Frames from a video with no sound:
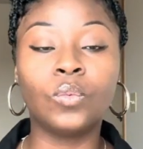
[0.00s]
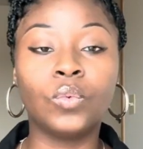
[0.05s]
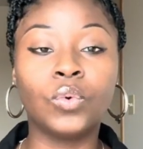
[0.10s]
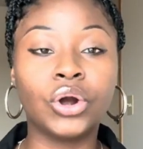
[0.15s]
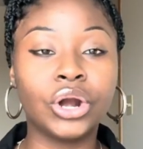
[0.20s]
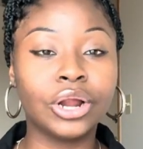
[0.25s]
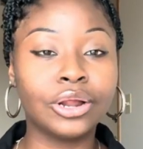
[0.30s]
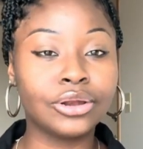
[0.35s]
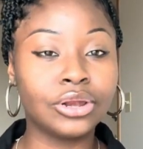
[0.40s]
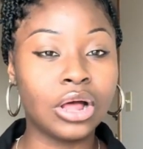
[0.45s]

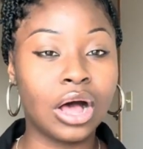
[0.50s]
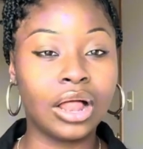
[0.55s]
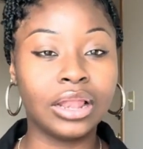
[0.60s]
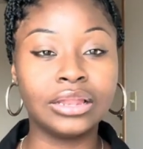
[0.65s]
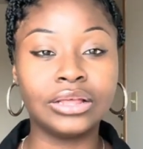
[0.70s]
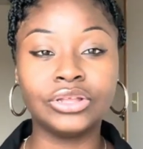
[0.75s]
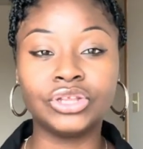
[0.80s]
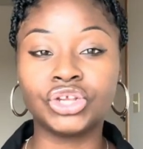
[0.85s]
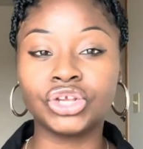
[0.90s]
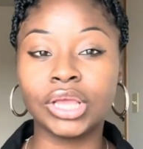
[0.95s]
word
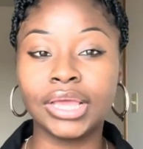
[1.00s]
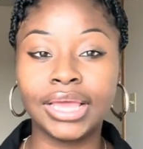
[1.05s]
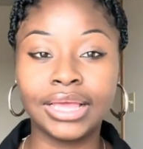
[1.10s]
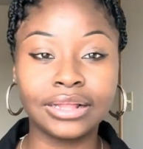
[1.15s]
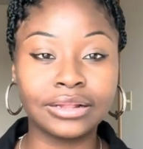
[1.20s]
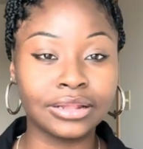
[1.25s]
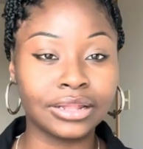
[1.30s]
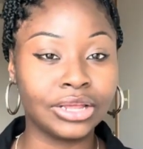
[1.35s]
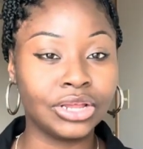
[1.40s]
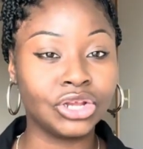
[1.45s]
knowledge,
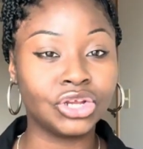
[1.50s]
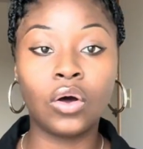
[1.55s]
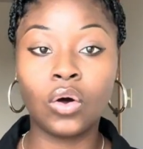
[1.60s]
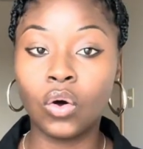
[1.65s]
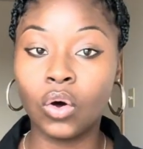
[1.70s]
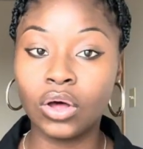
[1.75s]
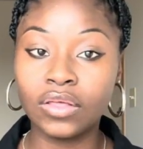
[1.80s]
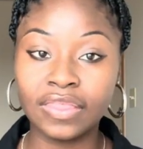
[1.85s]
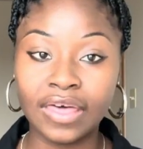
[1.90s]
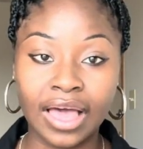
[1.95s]
English,
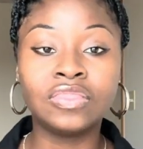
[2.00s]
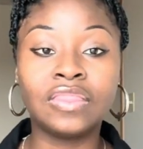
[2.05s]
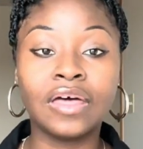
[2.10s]
all that.